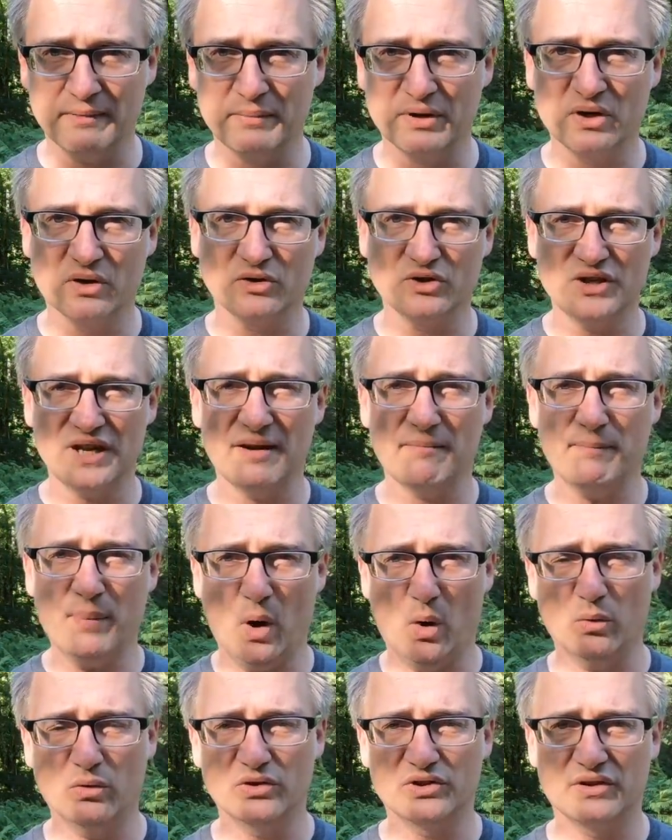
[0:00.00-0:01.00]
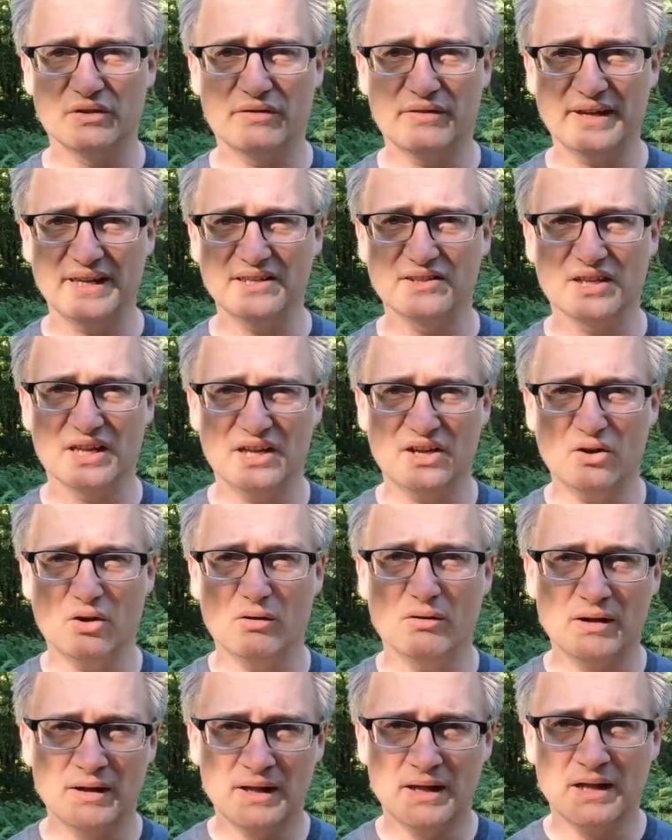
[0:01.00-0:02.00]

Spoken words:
because you have bottles and things that are not